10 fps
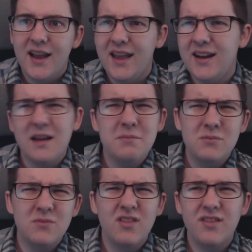and
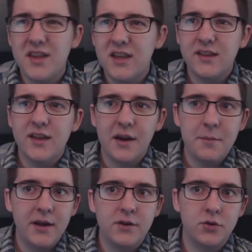I'm thinking that I
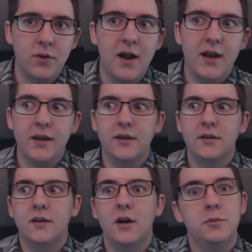might try
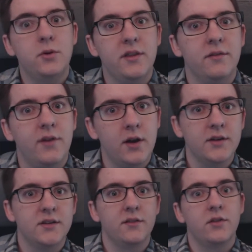uploading the
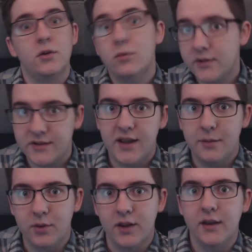VODs of the Duelist
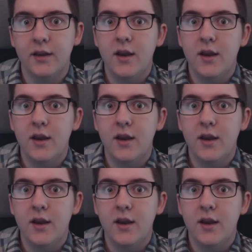gameplay